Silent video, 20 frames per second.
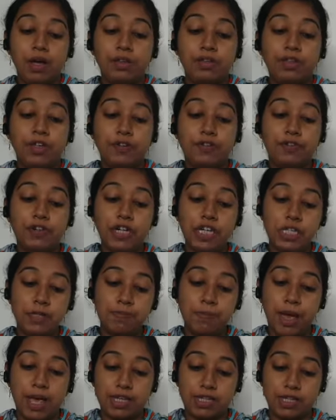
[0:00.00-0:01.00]
The first
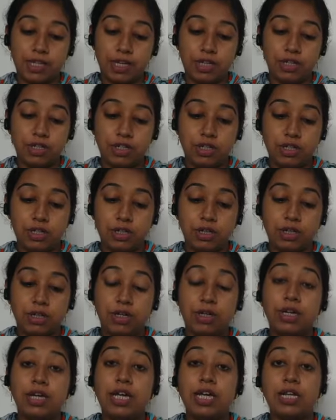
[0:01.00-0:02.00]
passage
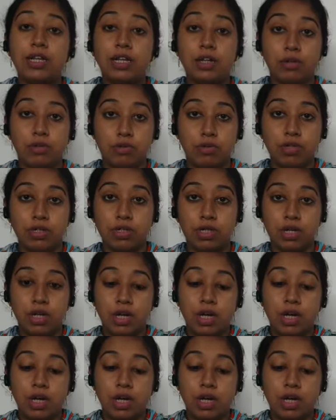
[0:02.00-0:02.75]
includes